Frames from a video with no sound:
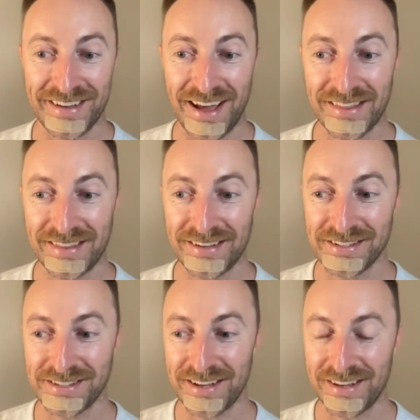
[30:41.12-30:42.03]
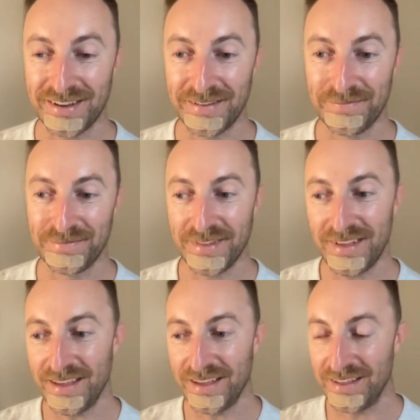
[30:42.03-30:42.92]
because like,
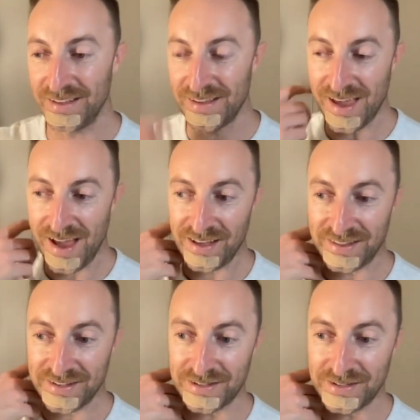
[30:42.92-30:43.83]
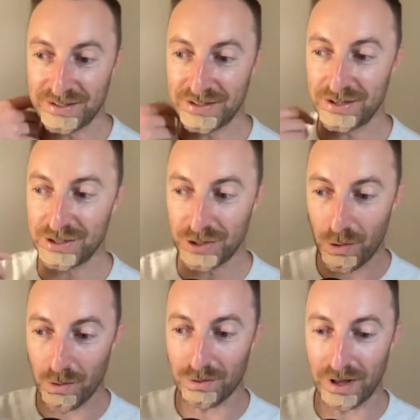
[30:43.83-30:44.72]
yeah, the
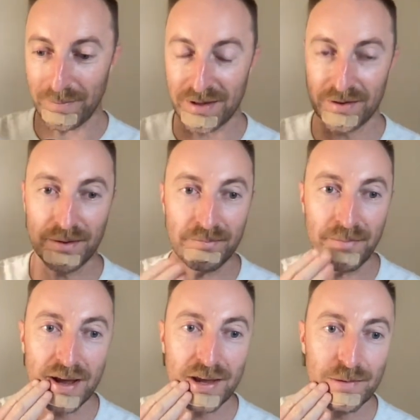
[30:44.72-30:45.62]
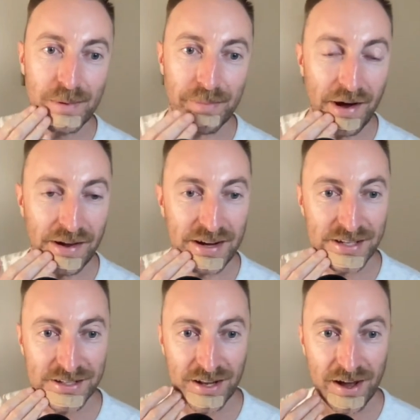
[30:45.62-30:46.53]
soul, I mean, my human body
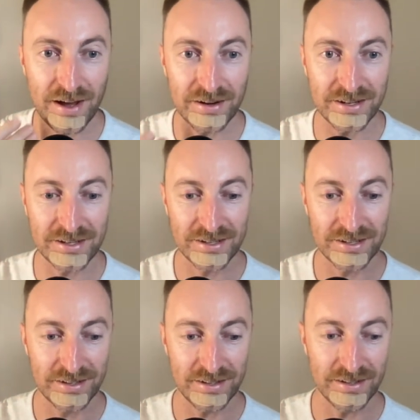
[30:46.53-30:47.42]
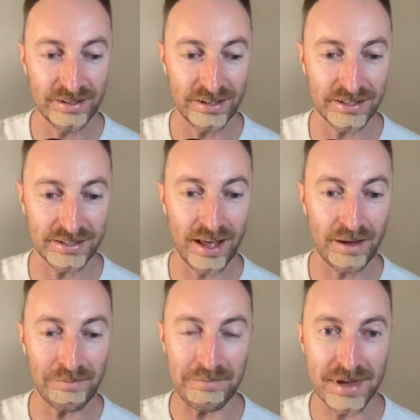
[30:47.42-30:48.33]
is not, it's
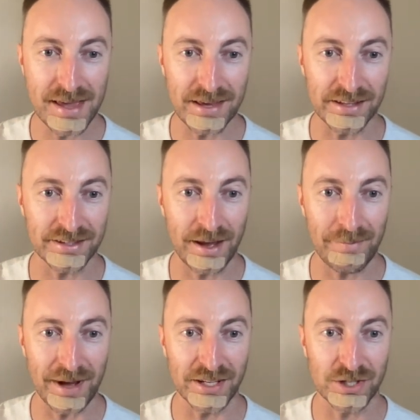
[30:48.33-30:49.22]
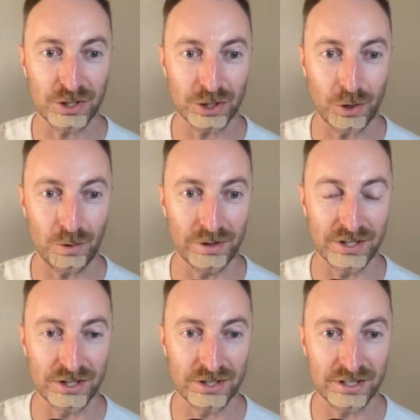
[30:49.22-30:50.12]
not me, it's not my soul,
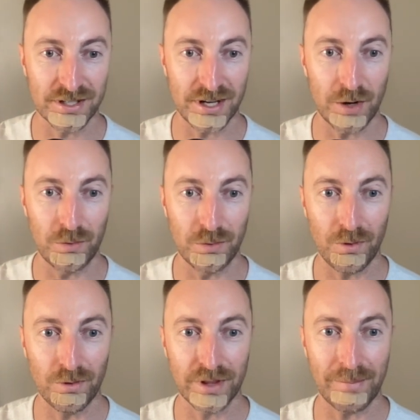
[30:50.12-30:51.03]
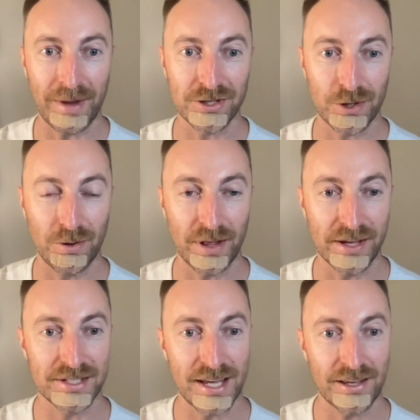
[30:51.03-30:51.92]
it's just a role that my soul
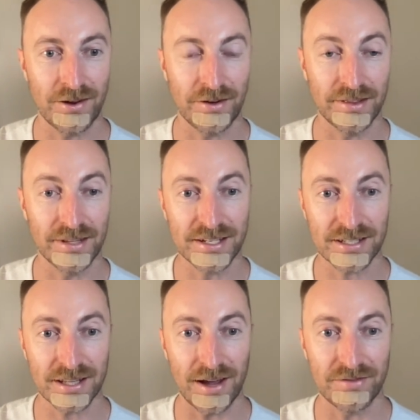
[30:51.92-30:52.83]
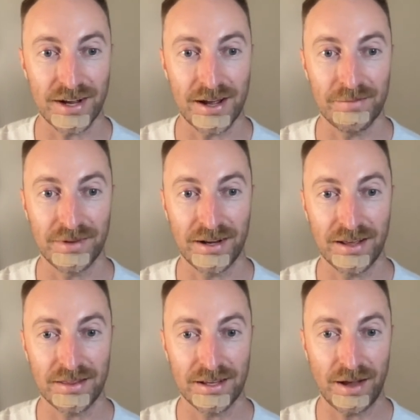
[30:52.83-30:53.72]
has taken on in this lifetime. And I
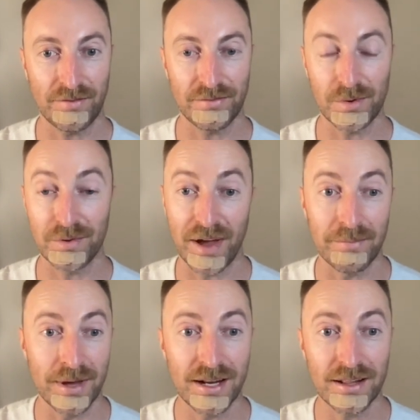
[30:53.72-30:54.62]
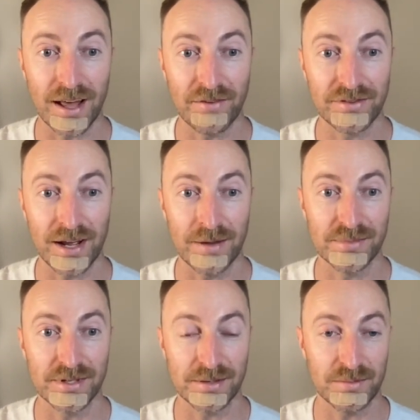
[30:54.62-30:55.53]
think we've had many
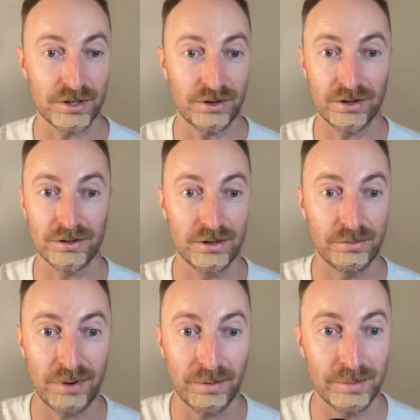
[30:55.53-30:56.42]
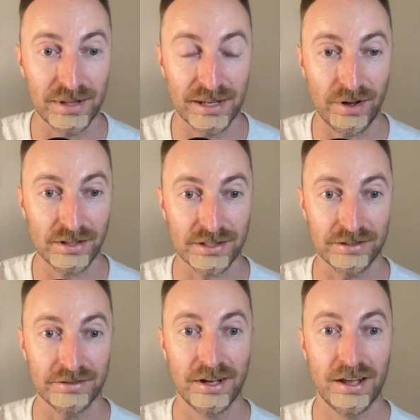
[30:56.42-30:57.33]
lifetimes, as I'm sure you probably believe
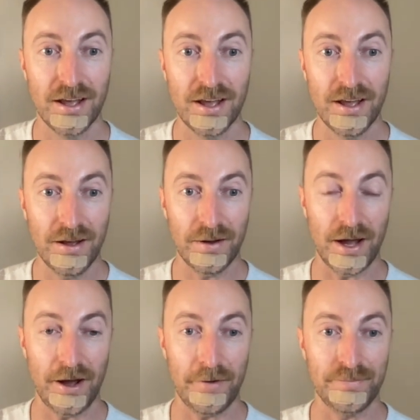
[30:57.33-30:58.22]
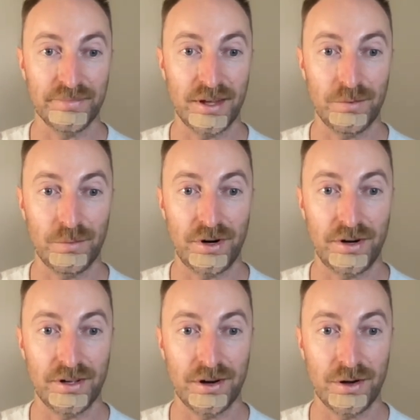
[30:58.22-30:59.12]
also,
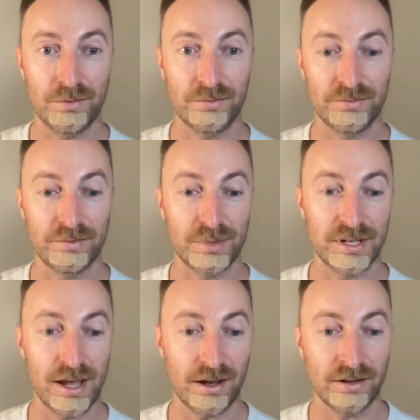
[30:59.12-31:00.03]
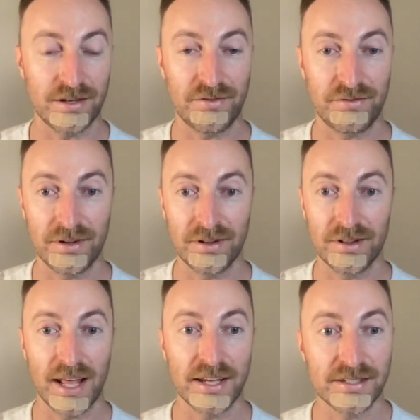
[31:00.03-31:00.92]
where, you know, we take on
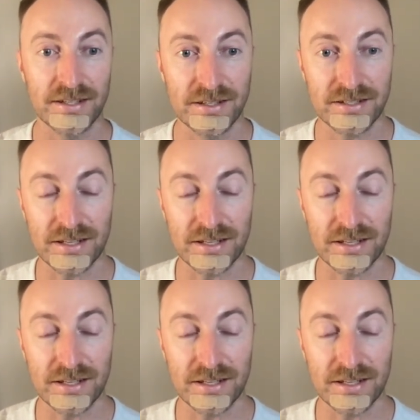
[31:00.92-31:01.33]
different lessons